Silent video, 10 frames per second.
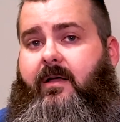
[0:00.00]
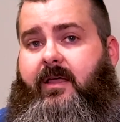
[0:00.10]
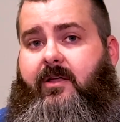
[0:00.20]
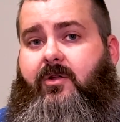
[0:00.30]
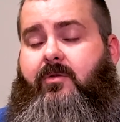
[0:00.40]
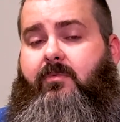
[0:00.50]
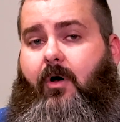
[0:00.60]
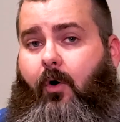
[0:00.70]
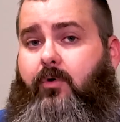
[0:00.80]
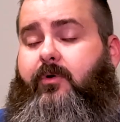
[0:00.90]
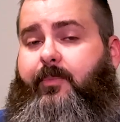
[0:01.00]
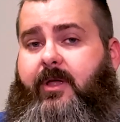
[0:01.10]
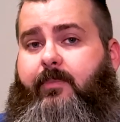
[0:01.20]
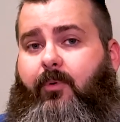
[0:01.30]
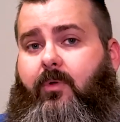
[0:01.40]
in older
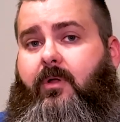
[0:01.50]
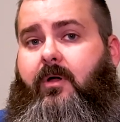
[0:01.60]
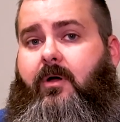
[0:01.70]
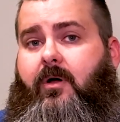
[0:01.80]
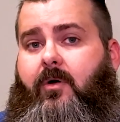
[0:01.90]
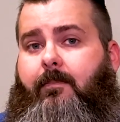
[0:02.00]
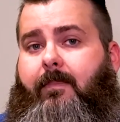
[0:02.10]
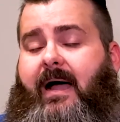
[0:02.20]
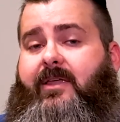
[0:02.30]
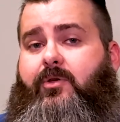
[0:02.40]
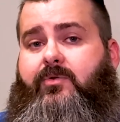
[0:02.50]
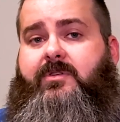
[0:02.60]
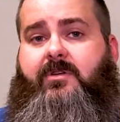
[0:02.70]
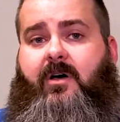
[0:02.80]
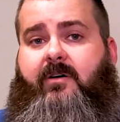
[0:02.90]
people by
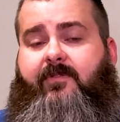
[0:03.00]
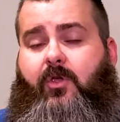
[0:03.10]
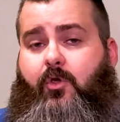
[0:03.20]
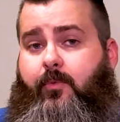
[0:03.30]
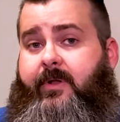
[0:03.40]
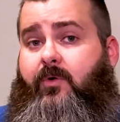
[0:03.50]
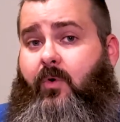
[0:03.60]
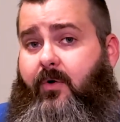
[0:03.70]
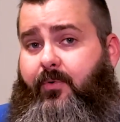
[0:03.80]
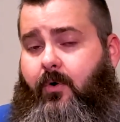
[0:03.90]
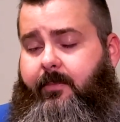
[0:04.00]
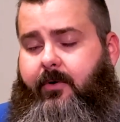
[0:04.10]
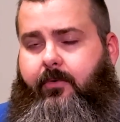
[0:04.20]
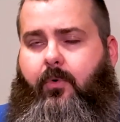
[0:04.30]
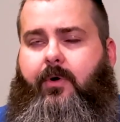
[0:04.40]
use of human growth
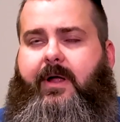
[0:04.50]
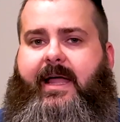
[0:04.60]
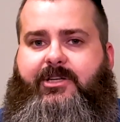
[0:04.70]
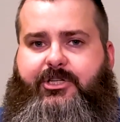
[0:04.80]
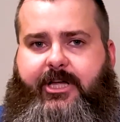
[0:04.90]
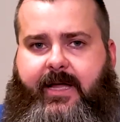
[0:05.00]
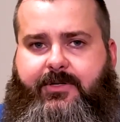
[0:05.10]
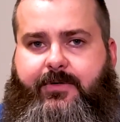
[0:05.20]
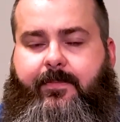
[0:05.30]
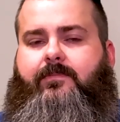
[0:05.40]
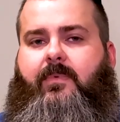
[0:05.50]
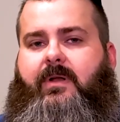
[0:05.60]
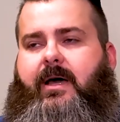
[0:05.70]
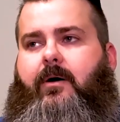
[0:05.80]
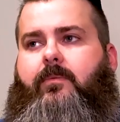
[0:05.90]
hormone, or HGH.
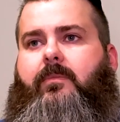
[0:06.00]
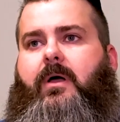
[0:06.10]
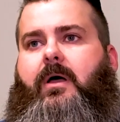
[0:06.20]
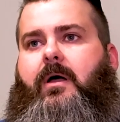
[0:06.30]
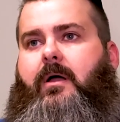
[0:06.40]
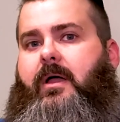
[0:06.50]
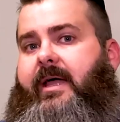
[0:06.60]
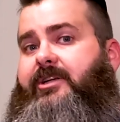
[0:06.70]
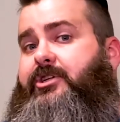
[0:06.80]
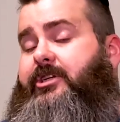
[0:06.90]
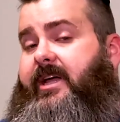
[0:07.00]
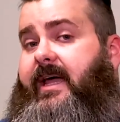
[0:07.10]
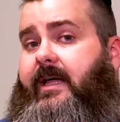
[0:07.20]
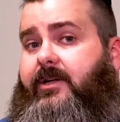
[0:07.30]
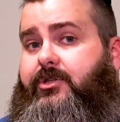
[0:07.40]
Now,
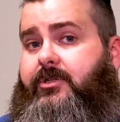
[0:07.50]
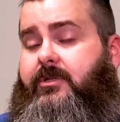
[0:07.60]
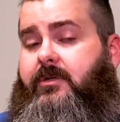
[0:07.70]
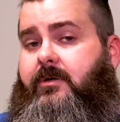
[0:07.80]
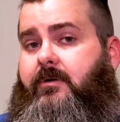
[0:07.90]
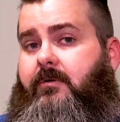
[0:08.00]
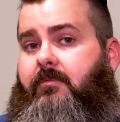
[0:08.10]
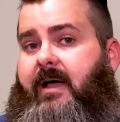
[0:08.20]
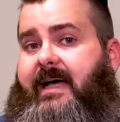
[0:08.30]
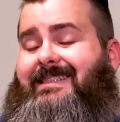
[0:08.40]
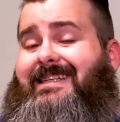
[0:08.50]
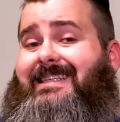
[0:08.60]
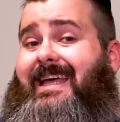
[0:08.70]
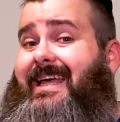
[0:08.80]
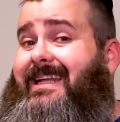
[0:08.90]
HGH has a
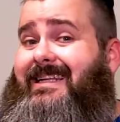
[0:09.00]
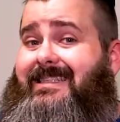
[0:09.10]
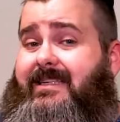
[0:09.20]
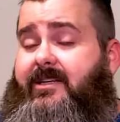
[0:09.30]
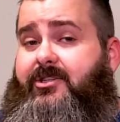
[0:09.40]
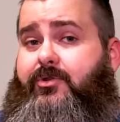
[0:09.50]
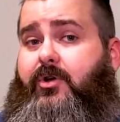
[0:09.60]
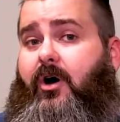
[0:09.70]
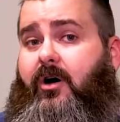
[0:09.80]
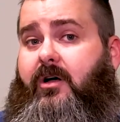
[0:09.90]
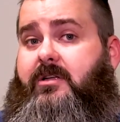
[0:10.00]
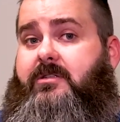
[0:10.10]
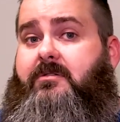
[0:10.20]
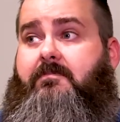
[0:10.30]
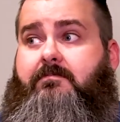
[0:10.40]
tendency to
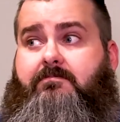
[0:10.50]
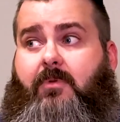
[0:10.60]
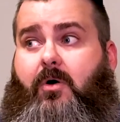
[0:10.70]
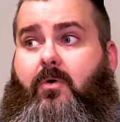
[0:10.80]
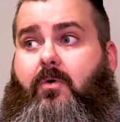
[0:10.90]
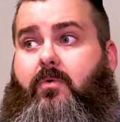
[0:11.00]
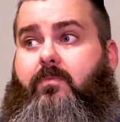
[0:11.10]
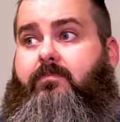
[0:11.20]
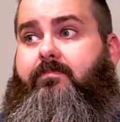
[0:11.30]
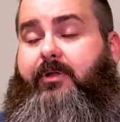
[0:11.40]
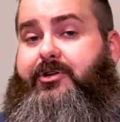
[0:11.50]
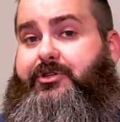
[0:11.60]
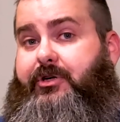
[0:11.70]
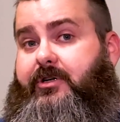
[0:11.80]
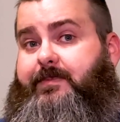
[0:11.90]
cause, blood
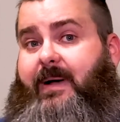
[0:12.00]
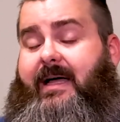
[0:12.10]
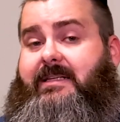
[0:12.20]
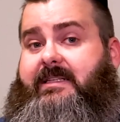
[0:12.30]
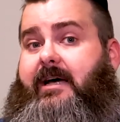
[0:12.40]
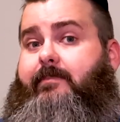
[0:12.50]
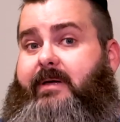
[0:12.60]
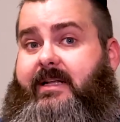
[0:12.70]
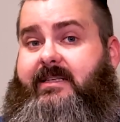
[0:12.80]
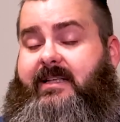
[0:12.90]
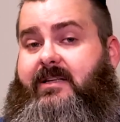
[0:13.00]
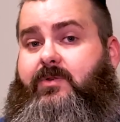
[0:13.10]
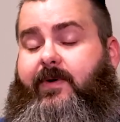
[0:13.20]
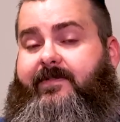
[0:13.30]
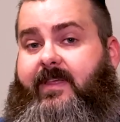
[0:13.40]
sugar spikes, diabetes, that
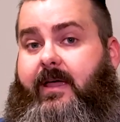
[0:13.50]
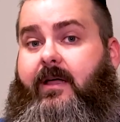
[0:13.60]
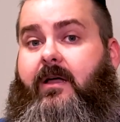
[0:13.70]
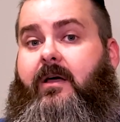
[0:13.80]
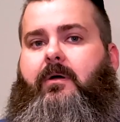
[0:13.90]
sort of thing,